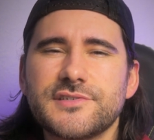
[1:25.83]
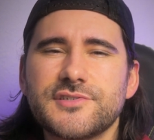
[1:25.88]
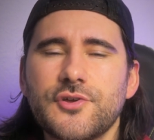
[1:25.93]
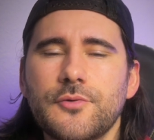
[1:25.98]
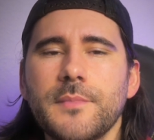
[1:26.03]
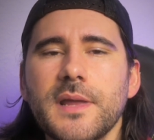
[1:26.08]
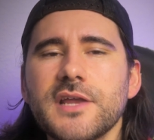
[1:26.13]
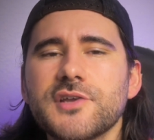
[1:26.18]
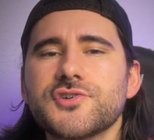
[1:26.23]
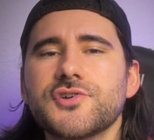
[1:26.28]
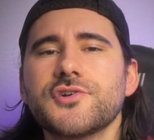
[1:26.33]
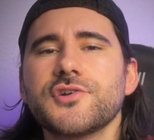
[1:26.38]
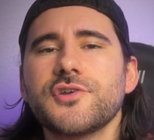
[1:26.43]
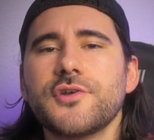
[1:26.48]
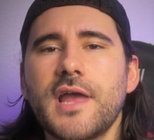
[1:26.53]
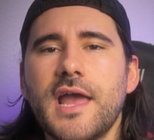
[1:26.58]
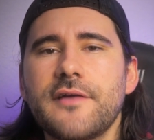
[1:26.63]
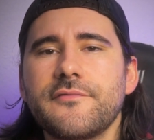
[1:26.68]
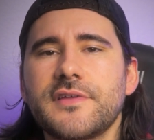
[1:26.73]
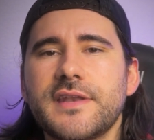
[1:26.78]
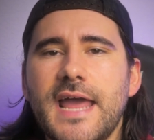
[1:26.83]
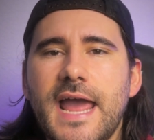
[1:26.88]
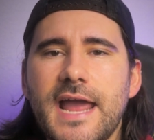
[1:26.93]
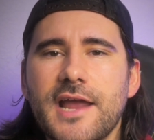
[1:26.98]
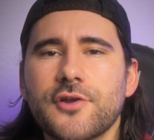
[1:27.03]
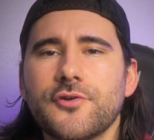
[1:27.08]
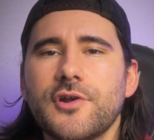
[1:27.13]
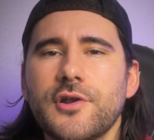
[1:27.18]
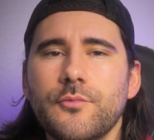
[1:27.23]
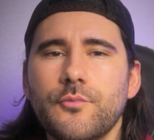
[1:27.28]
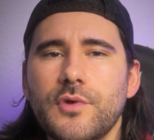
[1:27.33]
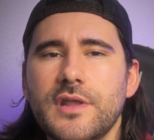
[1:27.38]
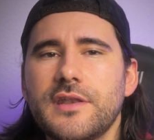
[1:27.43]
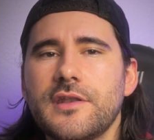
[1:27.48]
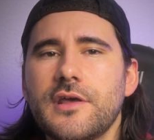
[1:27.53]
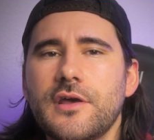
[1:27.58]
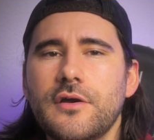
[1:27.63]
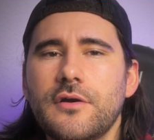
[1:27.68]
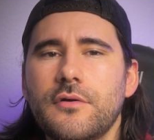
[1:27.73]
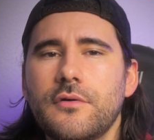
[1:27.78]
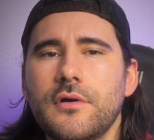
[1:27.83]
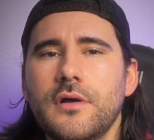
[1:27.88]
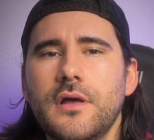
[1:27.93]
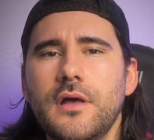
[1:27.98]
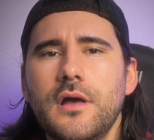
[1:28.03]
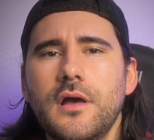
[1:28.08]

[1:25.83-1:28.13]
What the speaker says: so make sure you have an accurate window